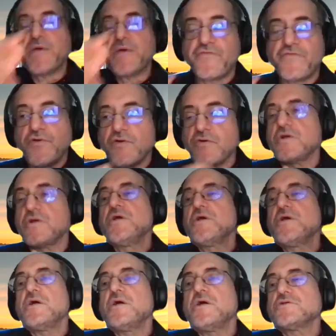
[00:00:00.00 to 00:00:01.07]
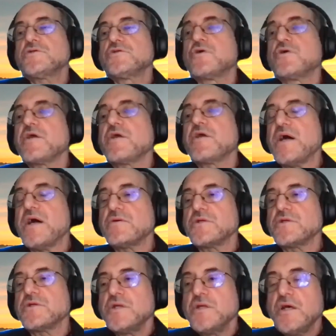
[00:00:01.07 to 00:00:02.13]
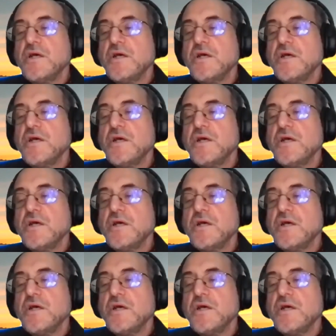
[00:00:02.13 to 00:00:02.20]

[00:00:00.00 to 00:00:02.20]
better if you're learning about